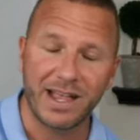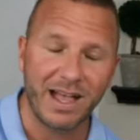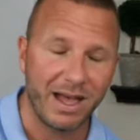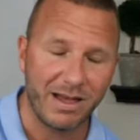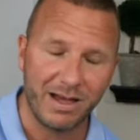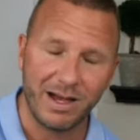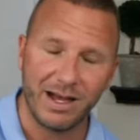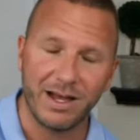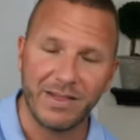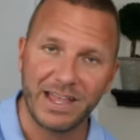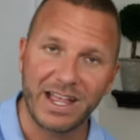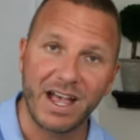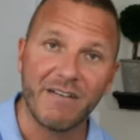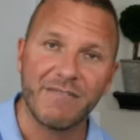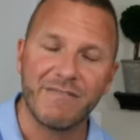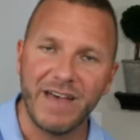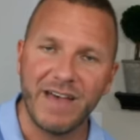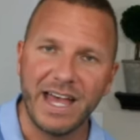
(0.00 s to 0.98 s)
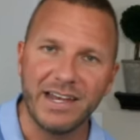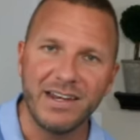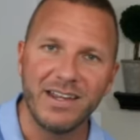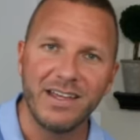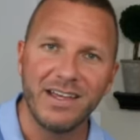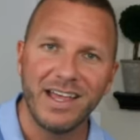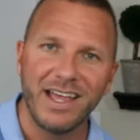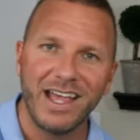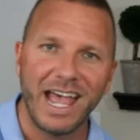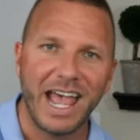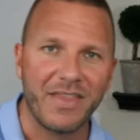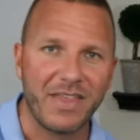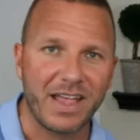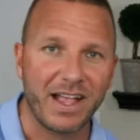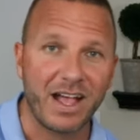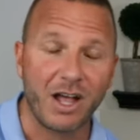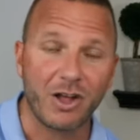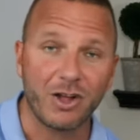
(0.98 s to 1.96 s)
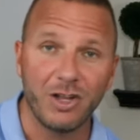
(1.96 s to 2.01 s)
got
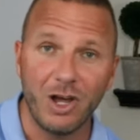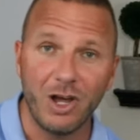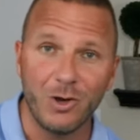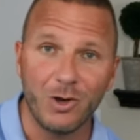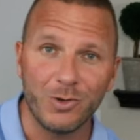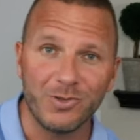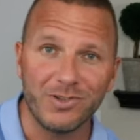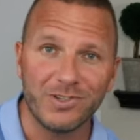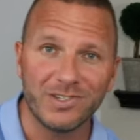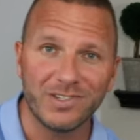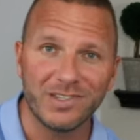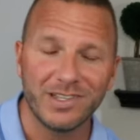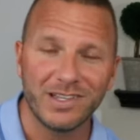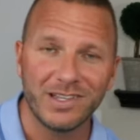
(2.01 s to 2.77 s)
clothes.